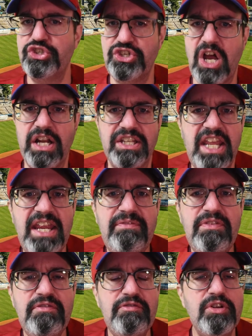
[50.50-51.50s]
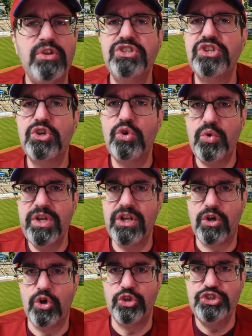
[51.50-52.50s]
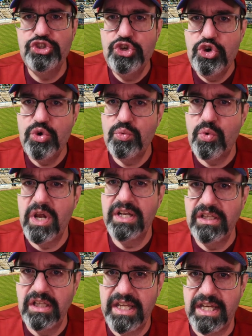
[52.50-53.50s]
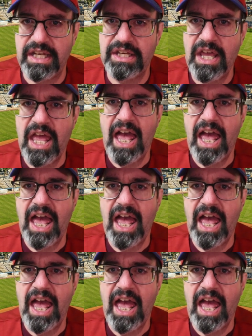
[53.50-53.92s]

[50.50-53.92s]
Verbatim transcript: shot gave the Phillies a critical 2-run lead